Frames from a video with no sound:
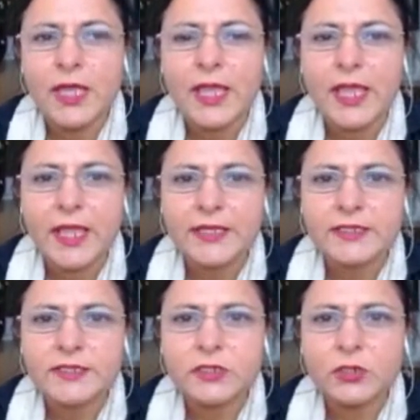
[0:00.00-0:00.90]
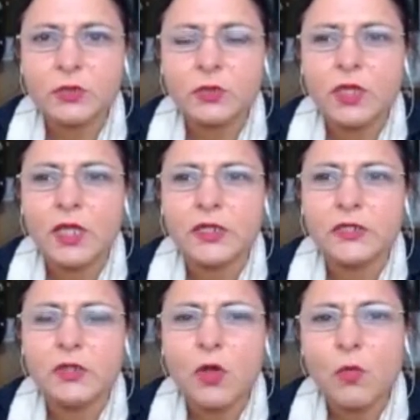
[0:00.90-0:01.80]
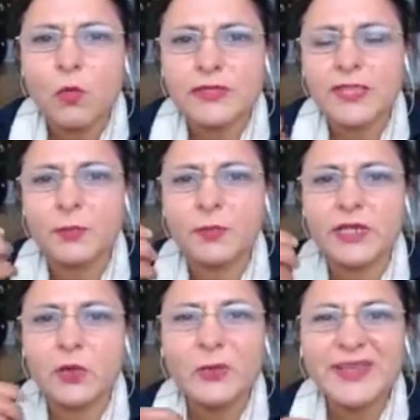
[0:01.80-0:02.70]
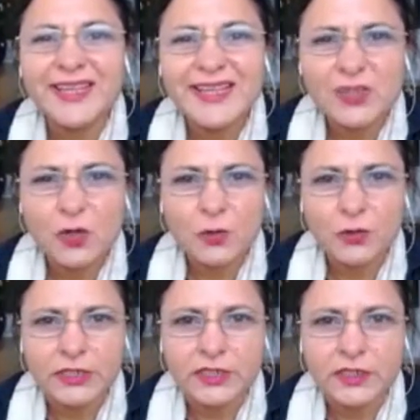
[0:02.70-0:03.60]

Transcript: is to know what's happening within your body.